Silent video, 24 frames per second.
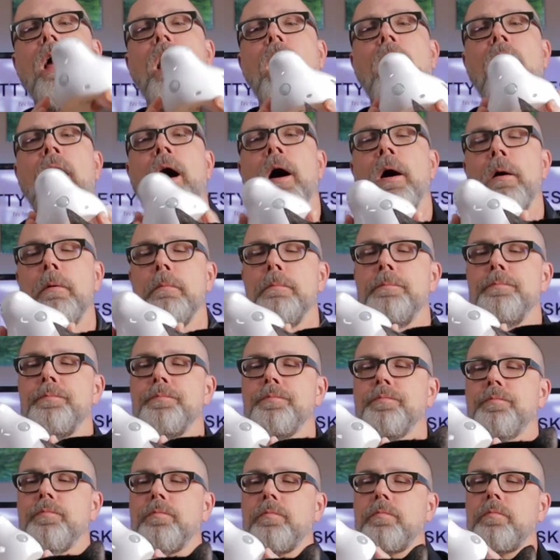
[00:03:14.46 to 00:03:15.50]

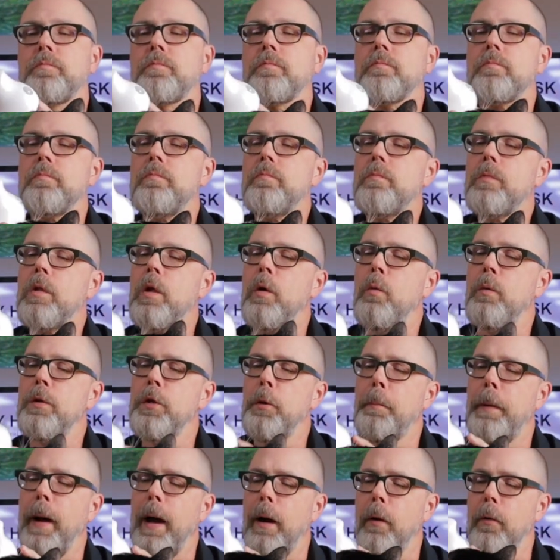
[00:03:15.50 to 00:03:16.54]
when you
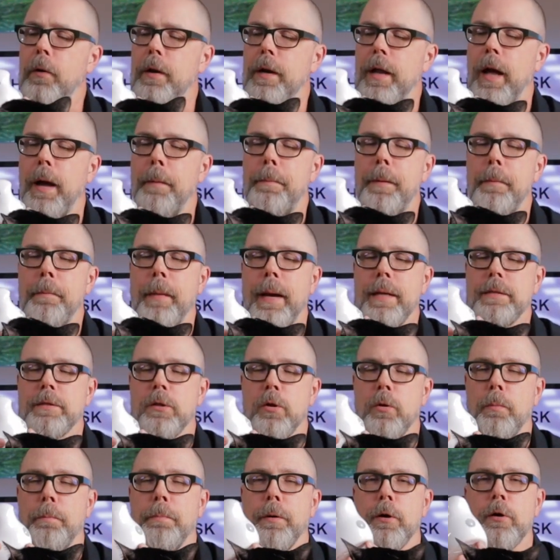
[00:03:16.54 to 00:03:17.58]
power it up, it makes
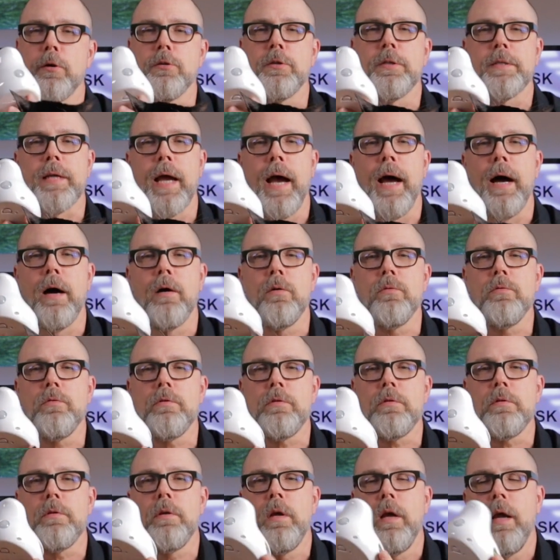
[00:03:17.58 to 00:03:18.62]
little bird
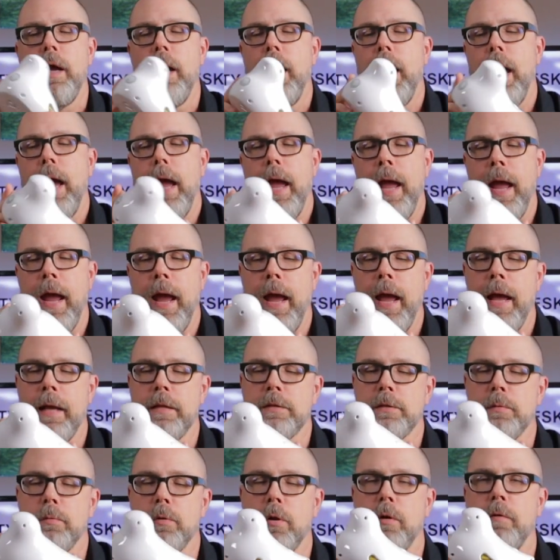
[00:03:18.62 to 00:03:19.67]
sounds, and
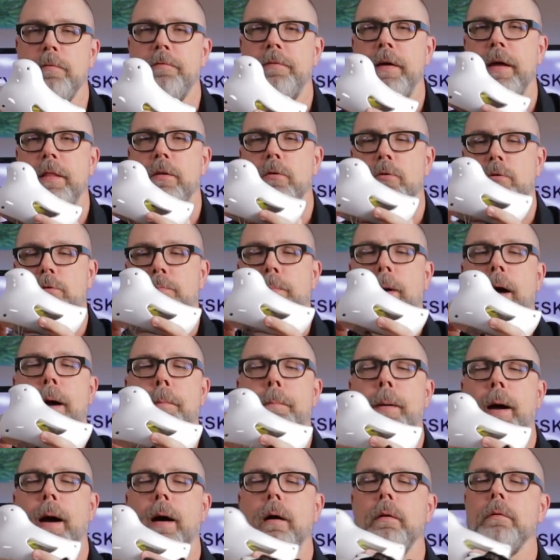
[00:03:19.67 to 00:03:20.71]
some little feathers
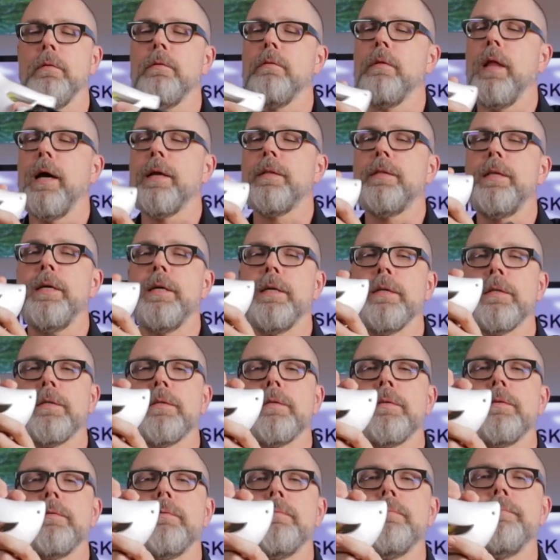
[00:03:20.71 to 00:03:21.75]
pop out like
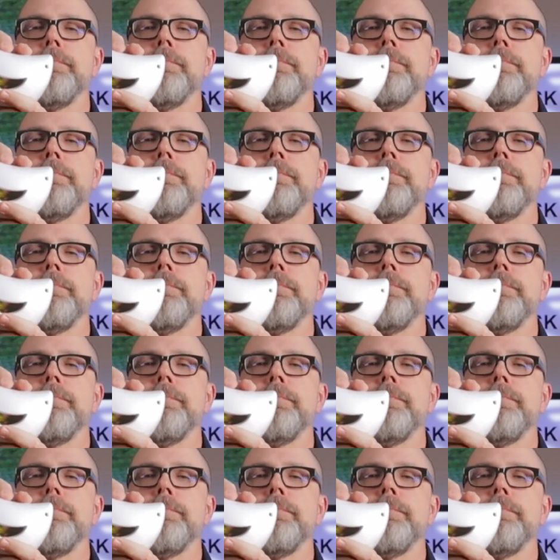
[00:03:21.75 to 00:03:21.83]
this.